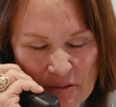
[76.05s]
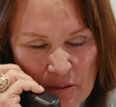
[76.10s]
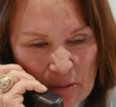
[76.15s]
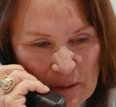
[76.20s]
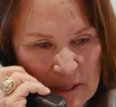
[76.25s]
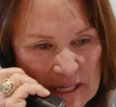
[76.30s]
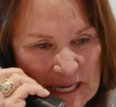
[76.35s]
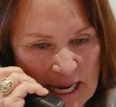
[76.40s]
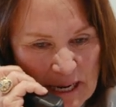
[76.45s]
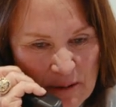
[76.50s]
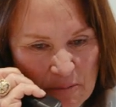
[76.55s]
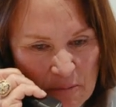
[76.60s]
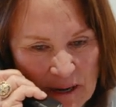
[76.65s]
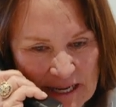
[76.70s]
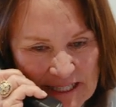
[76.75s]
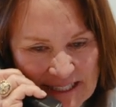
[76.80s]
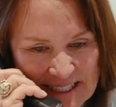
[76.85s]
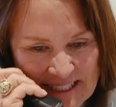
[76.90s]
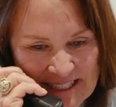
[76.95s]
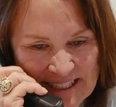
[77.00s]
Well, we can't
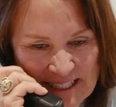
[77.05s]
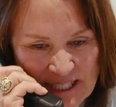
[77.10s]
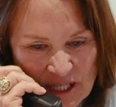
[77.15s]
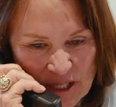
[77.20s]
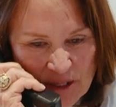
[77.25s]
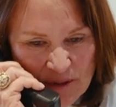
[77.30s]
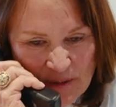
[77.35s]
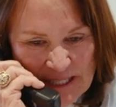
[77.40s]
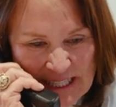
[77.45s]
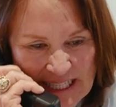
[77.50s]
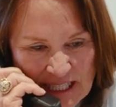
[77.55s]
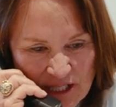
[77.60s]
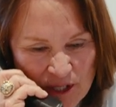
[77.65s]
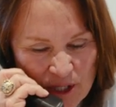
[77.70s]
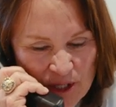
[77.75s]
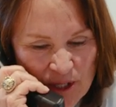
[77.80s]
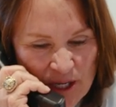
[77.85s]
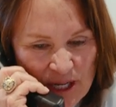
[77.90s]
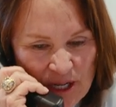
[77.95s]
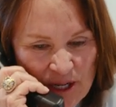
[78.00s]
wait to see you and
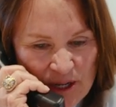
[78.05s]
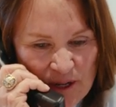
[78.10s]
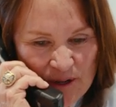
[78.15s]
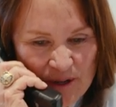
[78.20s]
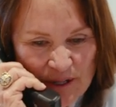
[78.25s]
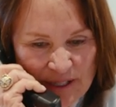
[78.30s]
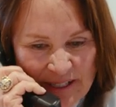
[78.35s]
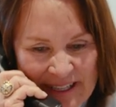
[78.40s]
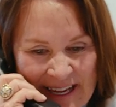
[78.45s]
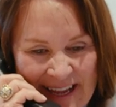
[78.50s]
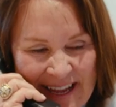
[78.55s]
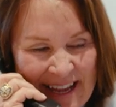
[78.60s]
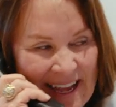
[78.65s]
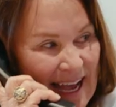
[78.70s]
get you here, and